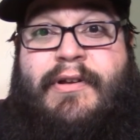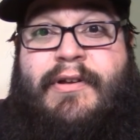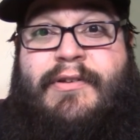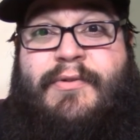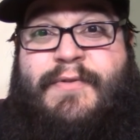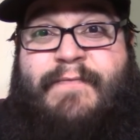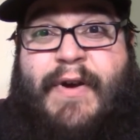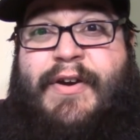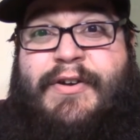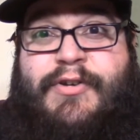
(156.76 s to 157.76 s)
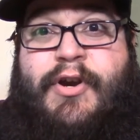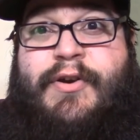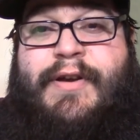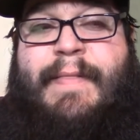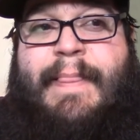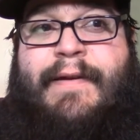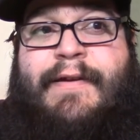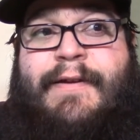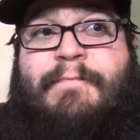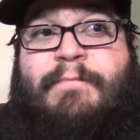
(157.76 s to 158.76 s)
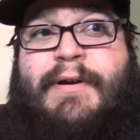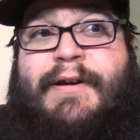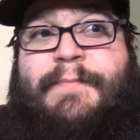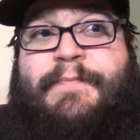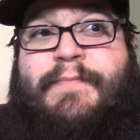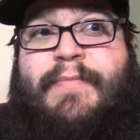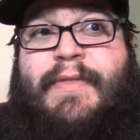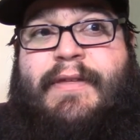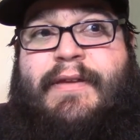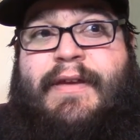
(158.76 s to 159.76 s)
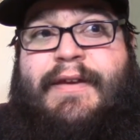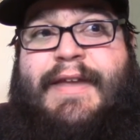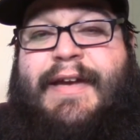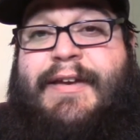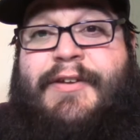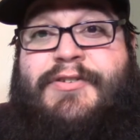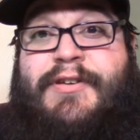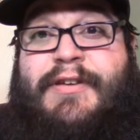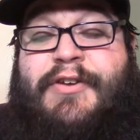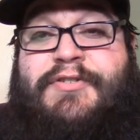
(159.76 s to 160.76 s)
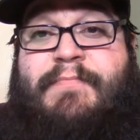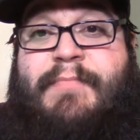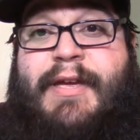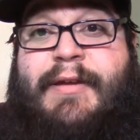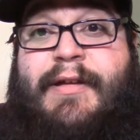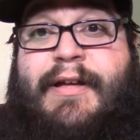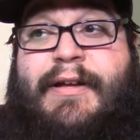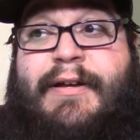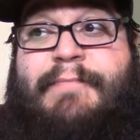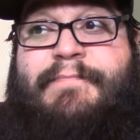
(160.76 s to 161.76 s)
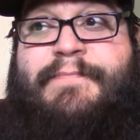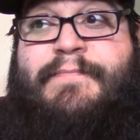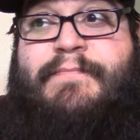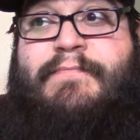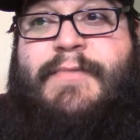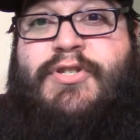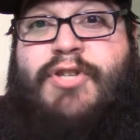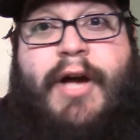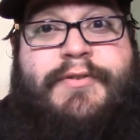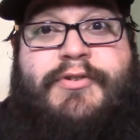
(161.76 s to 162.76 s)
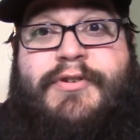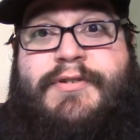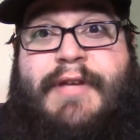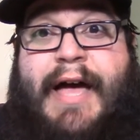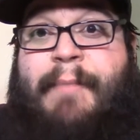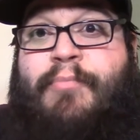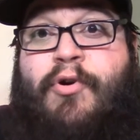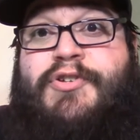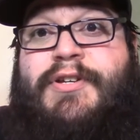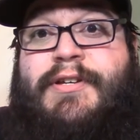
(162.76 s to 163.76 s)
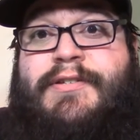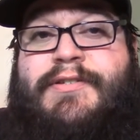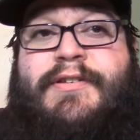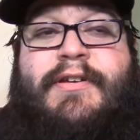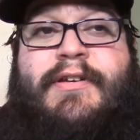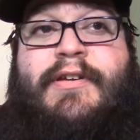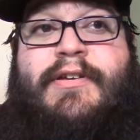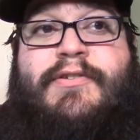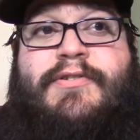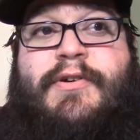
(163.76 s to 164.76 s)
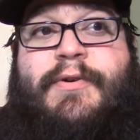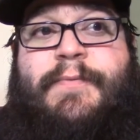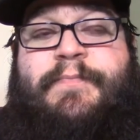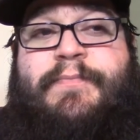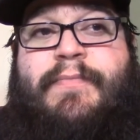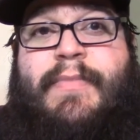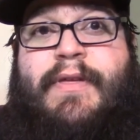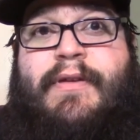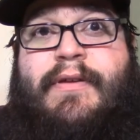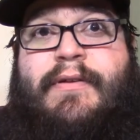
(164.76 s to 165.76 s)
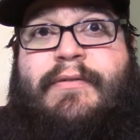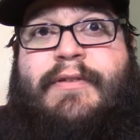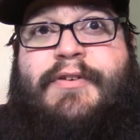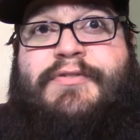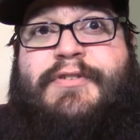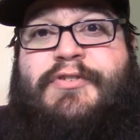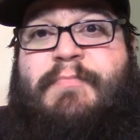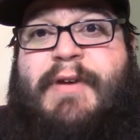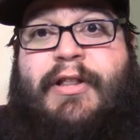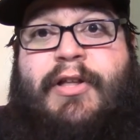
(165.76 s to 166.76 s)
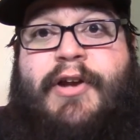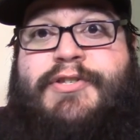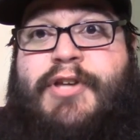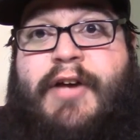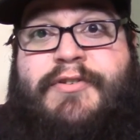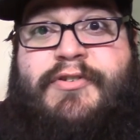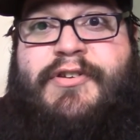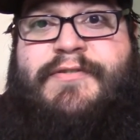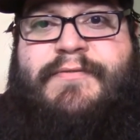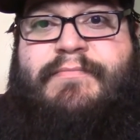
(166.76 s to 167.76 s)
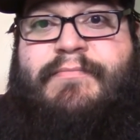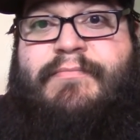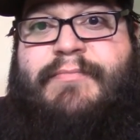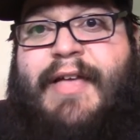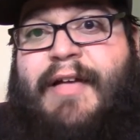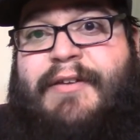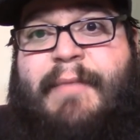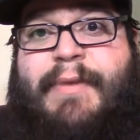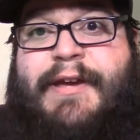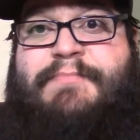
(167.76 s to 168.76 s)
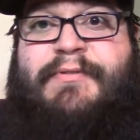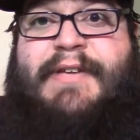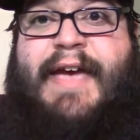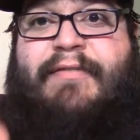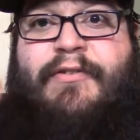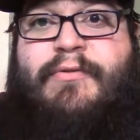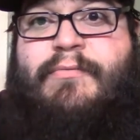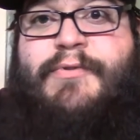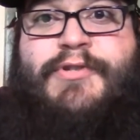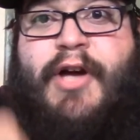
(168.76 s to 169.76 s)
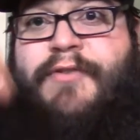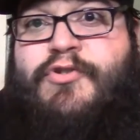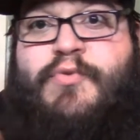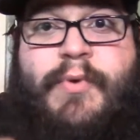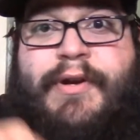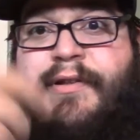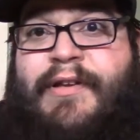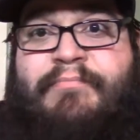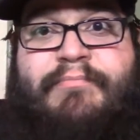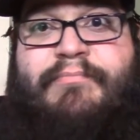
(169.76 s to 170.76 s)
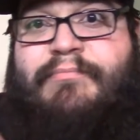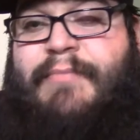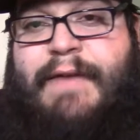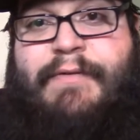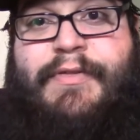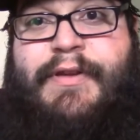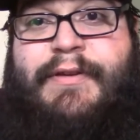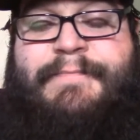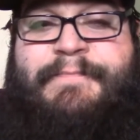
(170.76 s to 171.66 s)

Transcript: So it's very dirty. But in that kitchen, they used to make sausages. I'm Portuguese, so they used to make a lot of sausages down that basement. They had a little sausage grill and everything.